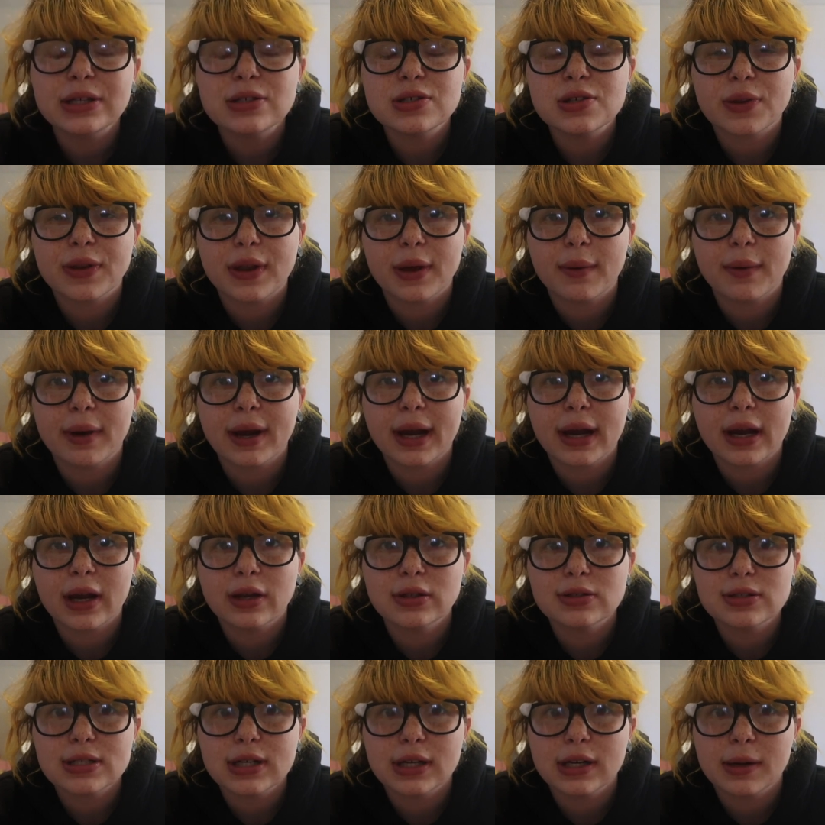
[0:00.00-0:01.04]
so they were
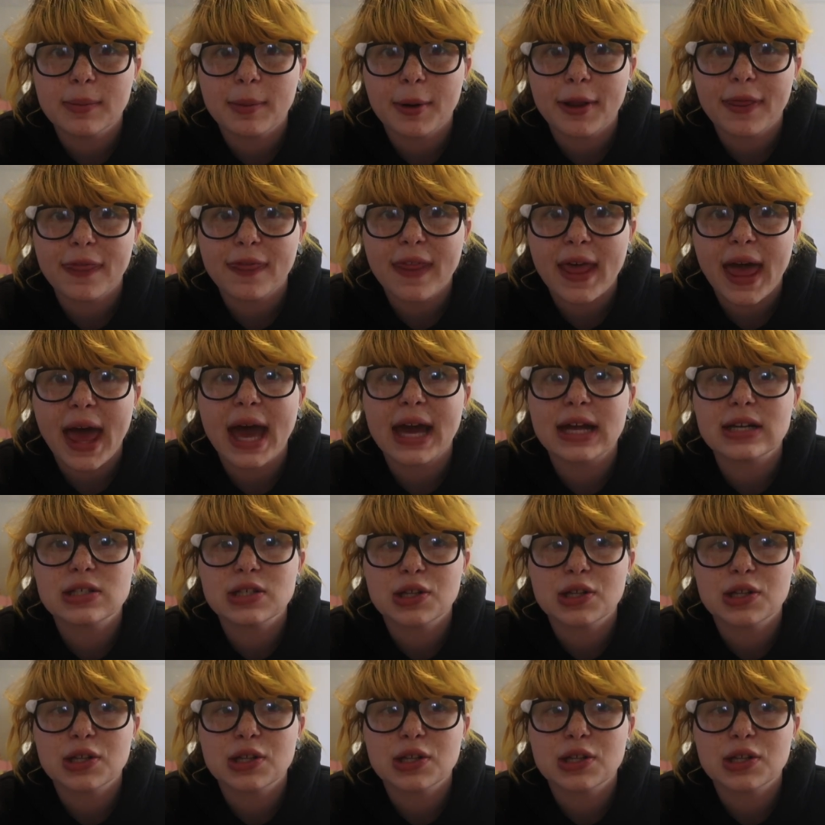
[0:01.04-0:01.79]
concerned about that